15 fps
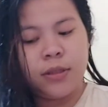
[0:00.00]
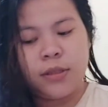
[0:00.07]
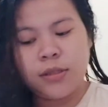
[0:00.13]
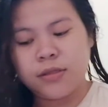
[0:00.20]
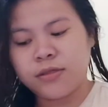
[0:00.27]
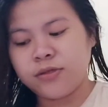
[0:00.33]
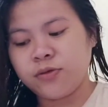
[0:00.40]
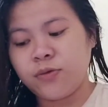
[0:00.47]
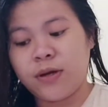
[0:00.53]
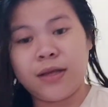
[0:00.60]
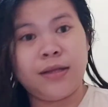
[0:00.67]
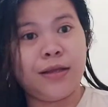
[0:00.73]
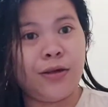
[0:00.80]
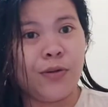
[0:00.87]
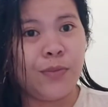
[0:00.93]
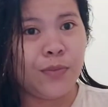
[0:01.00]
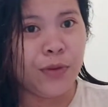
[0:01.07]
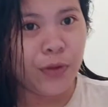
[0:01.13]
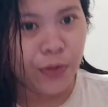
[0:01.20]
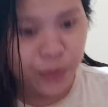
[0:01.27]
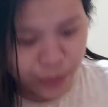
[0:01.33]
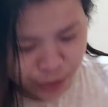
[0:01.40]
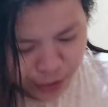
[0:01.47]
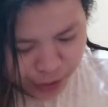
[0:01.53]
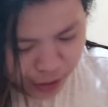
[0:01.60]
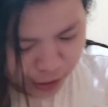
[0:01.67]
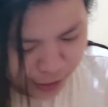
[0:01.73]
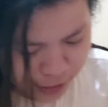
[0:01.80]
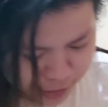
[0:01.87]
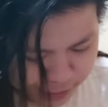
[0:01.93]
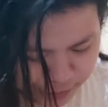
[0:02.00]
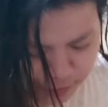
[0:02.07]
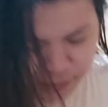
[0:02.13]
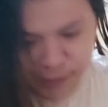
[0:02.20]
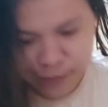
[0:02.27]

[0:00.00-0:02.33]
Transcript: Pinsula pa yung blower, guys.